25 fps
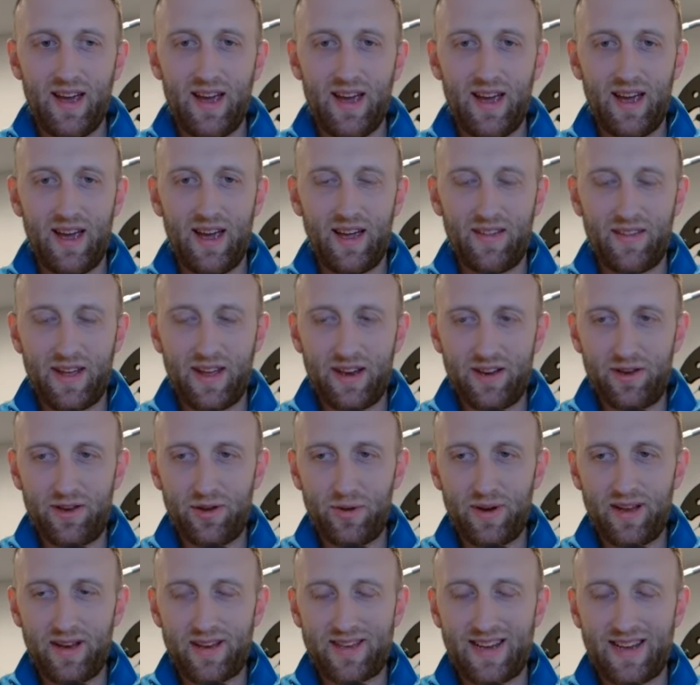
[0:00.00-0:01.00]
and they
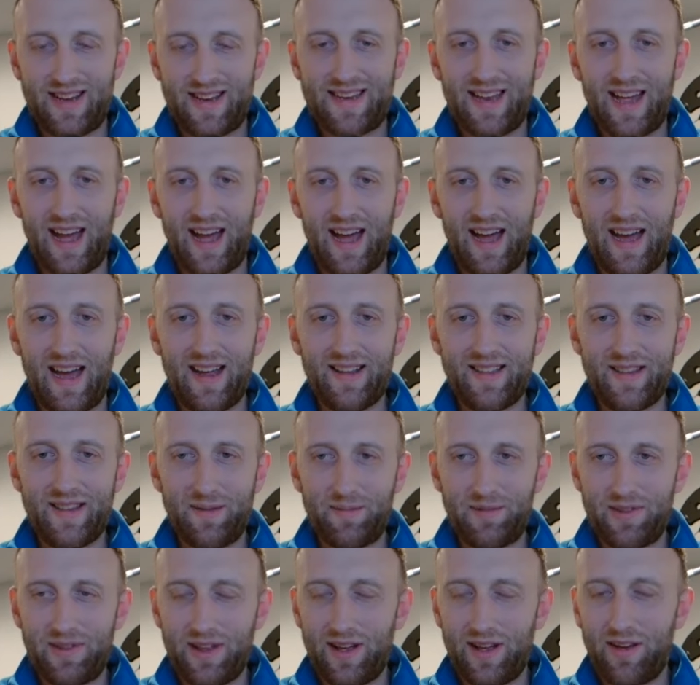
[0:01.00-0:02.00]
do it to tide
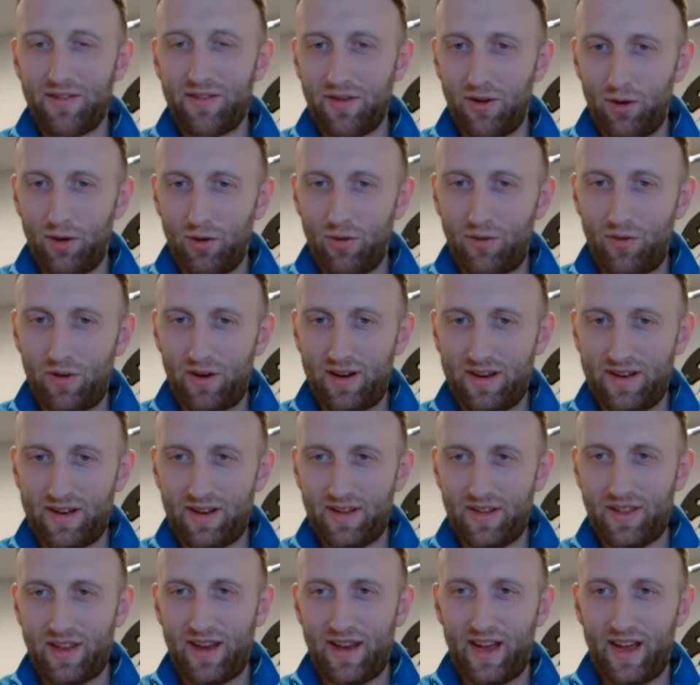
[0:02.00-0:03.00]
themselves over
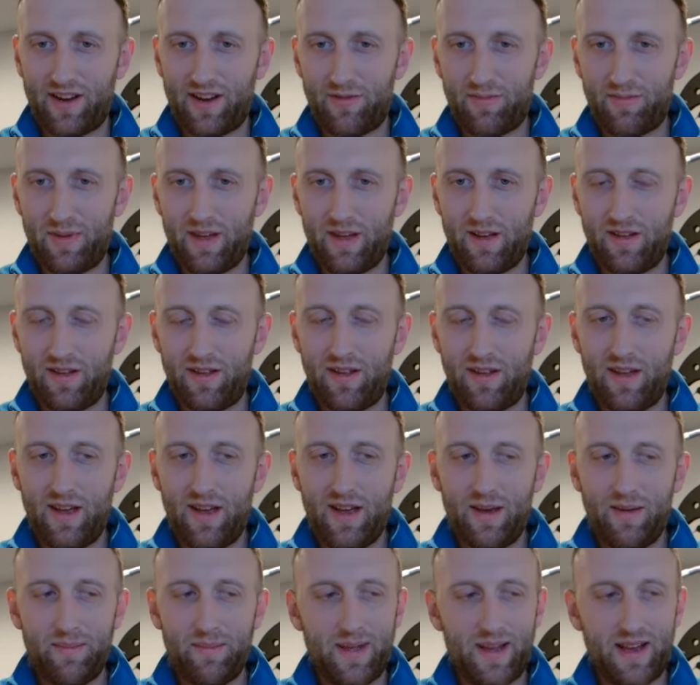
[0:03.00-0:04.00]
until the next meal
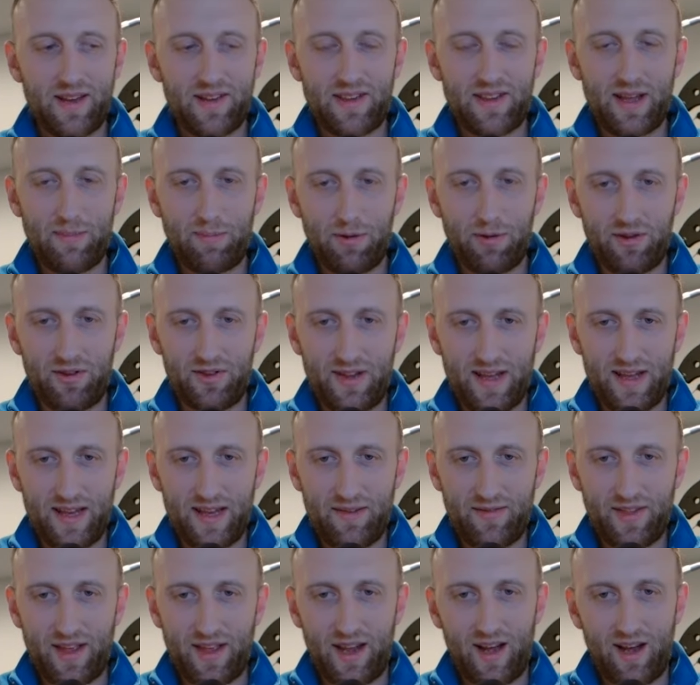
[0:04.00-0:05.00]
because they
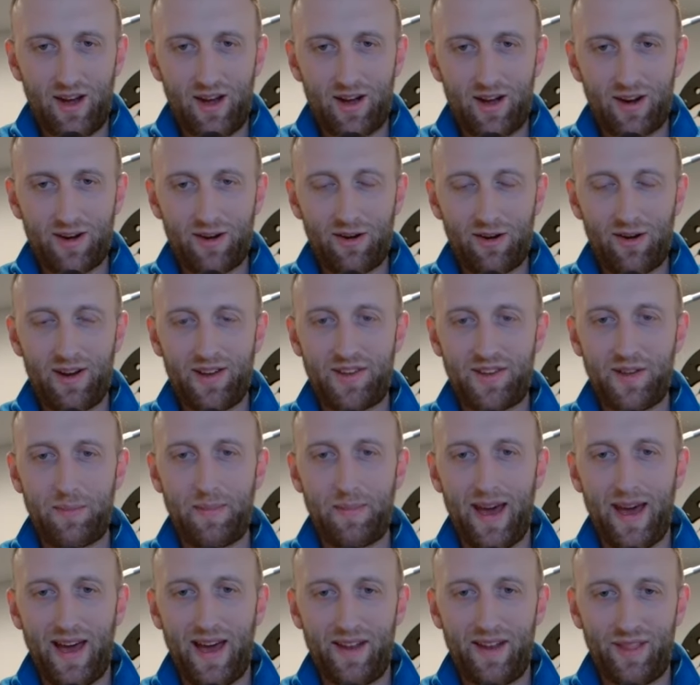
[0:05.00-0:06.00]
perceive that hunger is a
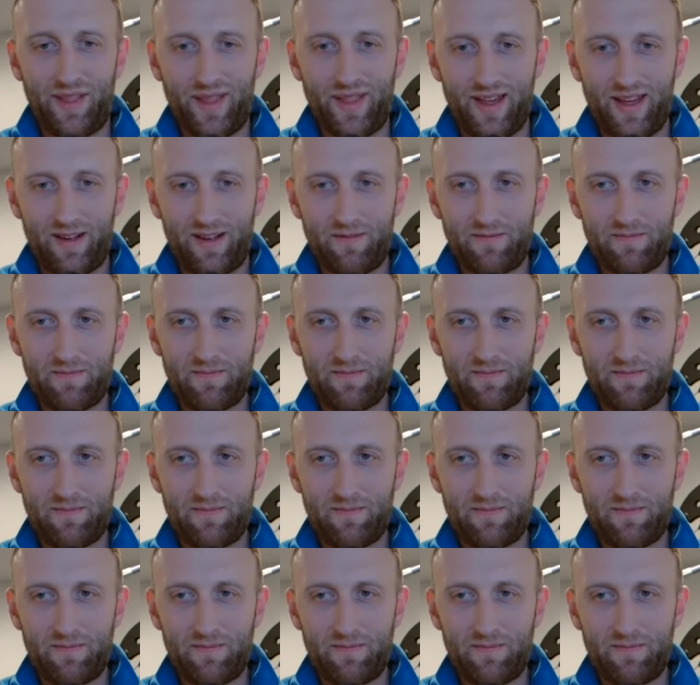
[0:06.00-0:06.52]
bad thing.